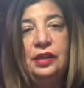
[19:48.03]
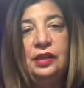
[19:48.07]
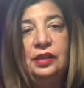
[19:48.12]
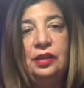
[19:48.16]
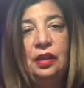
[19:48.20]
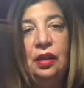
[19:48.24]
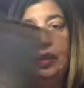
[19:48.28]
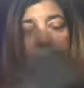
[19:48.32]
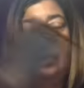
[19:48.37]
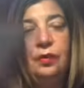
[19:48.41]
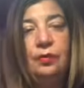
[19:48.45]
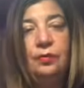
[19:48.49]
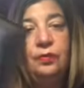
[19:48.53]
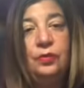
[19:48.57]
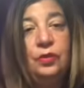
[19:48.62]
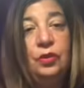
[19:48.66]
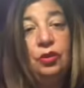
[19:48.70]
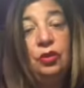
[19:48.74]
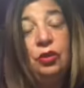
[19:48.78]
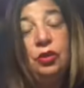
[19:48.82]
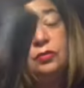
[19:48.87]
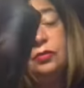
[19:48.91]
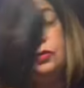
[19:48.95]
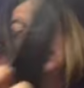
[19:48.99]
is, uh,
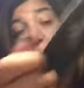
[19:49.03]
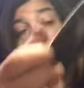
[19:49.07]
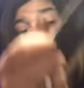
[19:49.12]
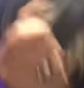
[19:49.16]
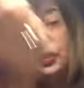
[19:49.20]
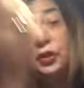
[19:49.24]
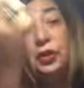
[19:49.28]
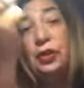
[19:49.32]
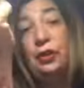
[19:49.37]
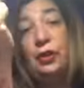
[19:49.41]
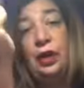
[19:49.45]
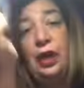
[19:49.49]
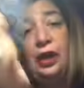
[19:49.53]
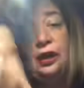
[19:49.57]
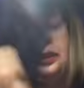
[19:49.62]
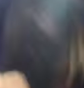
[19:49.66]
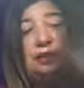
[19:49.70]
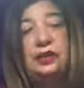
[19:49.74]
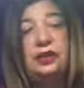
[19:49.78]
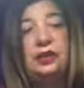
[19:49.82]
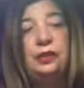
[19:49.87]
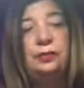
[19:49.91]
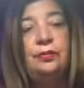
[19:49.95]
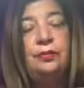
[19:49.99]
you can free your
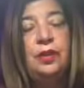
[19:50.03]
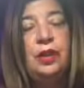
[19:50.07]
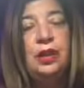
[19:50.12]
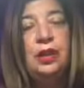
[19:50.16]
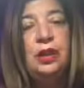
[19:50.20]
hands.